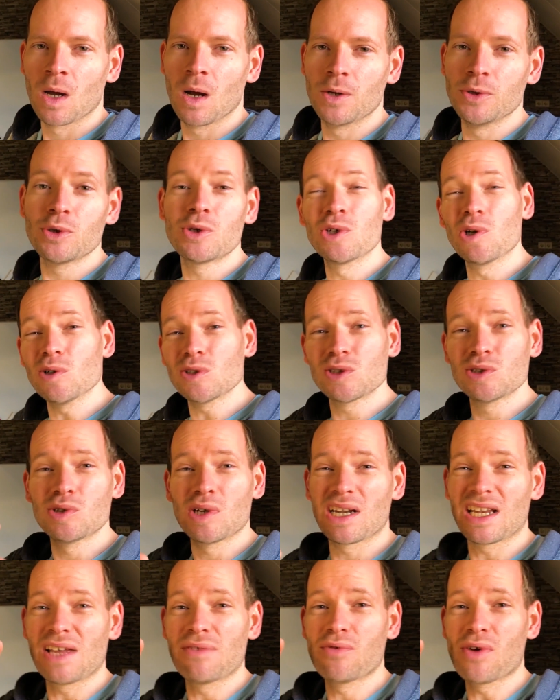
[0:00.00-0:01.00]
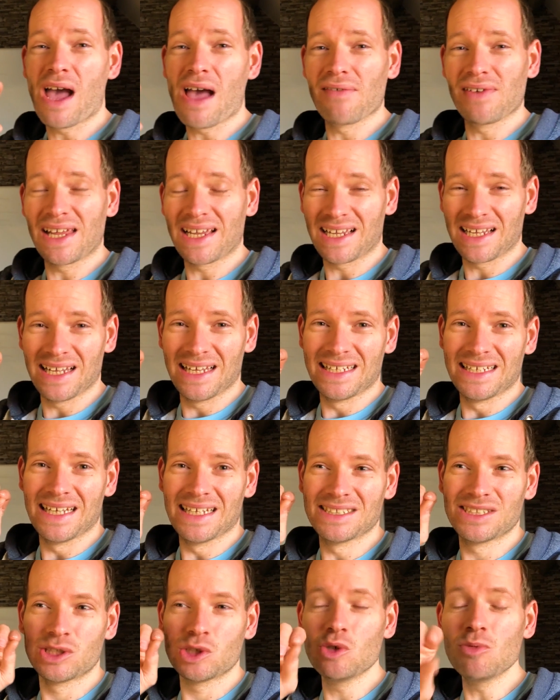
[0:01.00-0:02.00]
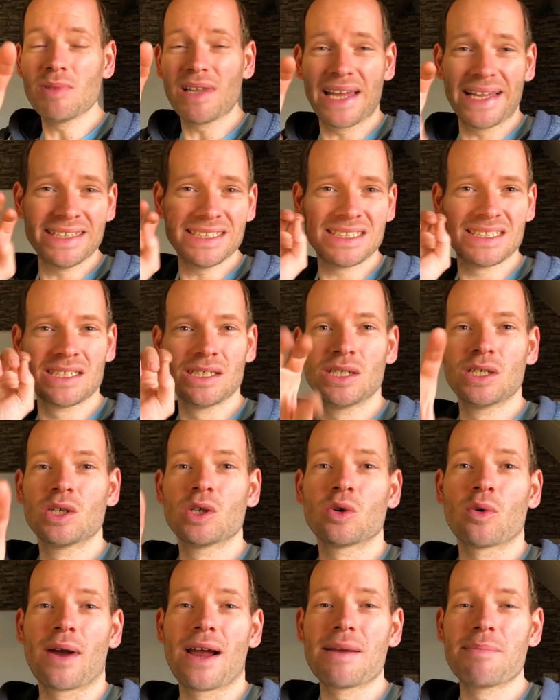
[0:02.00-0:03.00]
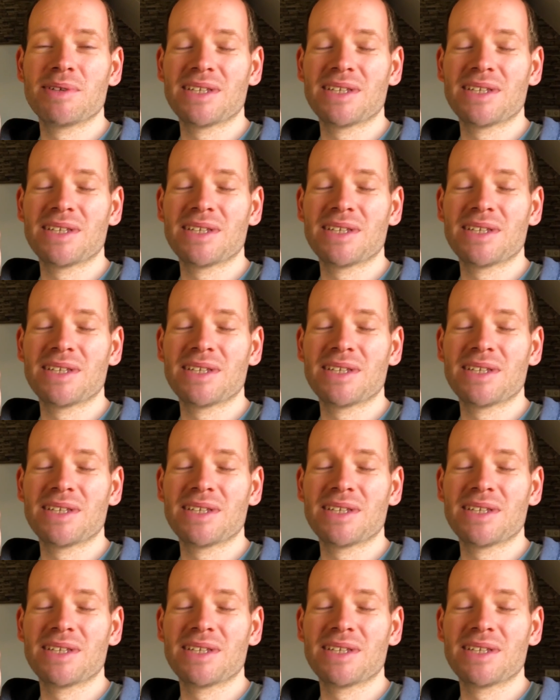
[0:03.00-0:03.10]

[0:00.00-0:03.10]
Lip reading: You could also do that if you have a zoom lens, right?